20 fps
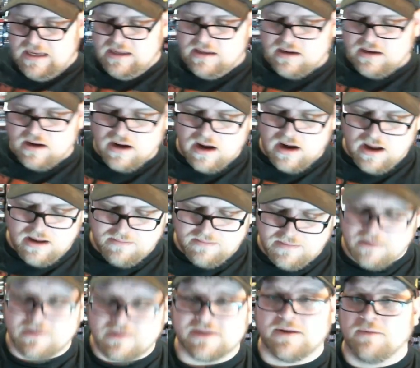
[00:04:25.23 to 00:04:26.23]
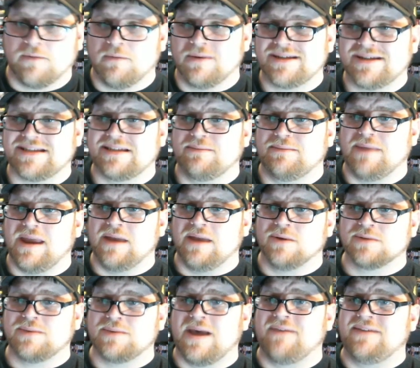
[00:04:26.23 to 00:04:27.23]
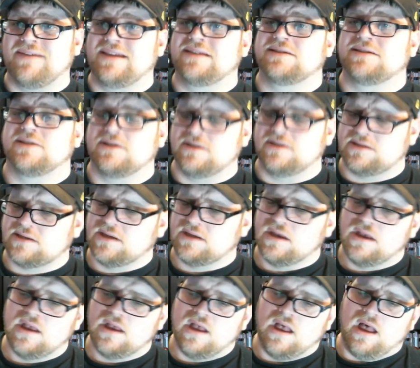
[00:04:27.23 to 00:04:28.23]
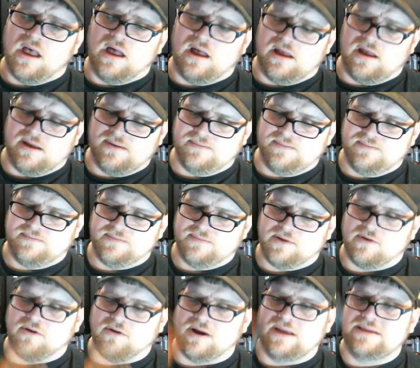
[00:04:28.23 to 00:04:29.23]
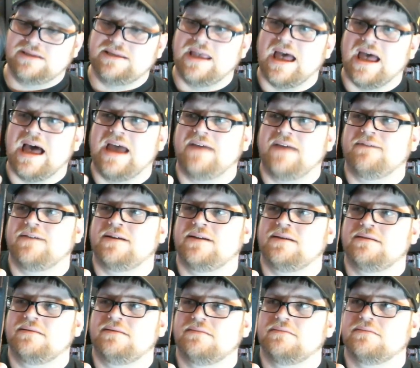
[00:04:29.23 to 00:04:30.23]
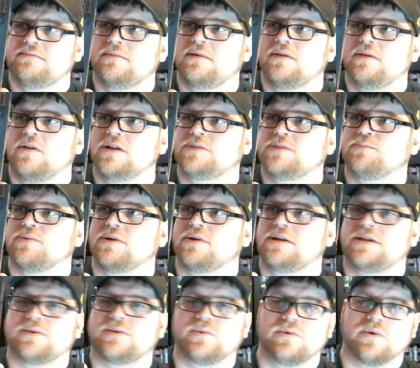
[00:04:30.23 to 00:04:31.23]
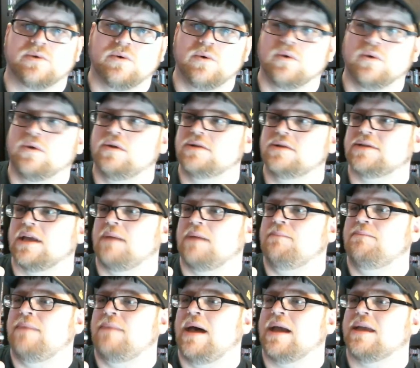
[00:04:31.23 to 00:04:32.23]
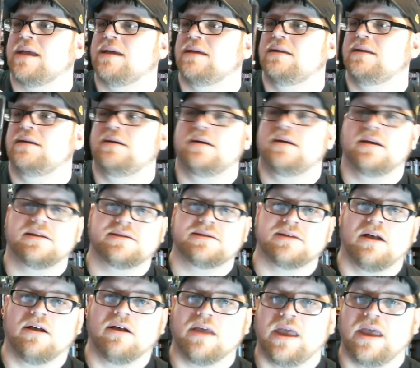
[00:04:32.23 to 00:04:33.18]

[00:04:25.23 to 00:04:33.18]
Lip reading: either. Remember, some of them are missing the manuals but have the inserts. Crazy Ivan looks pretty cool. Looks like a mech assault